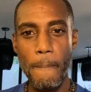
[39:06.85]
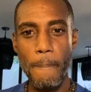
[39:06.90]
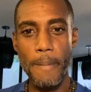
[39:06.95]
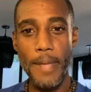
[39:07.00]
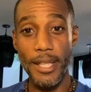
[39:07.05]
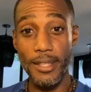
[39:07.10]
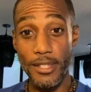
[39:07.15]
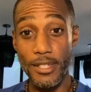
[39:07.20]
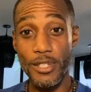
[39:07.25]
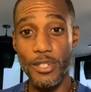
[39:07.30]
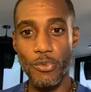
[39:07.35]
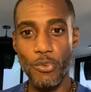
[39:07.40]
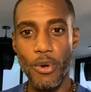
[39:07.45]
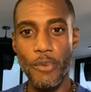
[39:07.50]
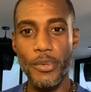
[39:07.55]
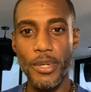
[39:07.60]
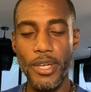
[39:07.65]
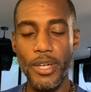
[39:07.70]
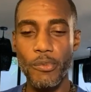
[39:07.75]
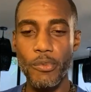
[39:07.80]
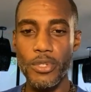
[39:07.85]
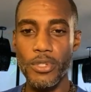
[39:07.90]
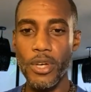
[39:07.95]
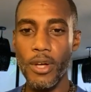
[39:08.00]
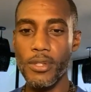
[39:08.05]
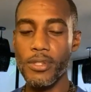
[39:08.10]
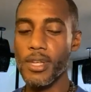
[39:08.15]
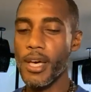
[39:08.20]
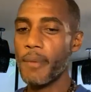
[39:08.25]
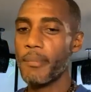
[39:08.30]
And this is where we get
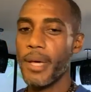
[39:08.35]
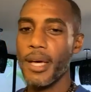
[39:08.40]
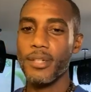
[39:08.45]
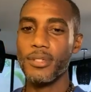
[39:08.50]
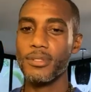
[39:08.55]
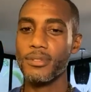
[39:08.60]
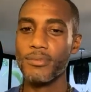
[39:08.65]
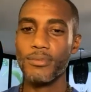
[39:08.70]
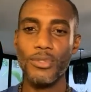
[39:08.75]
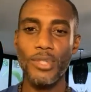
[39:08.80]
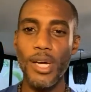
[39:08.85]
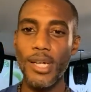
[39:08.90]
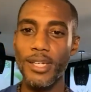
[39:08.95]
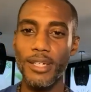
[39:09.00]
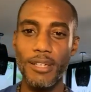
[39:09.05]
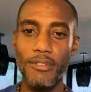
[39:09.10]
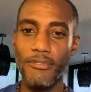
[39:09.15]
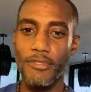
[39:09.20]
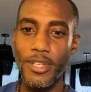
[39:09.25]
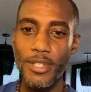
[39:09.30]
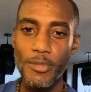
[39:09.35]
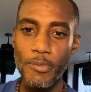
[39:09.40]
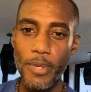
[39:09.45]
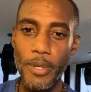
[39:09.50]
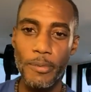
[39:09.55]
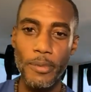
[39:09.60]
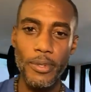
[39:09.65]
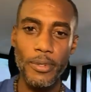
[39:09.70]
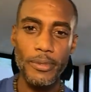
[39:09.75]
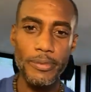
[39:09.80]
results. I'm not trying to convince
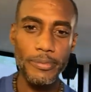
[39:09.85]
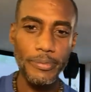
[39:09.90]
people.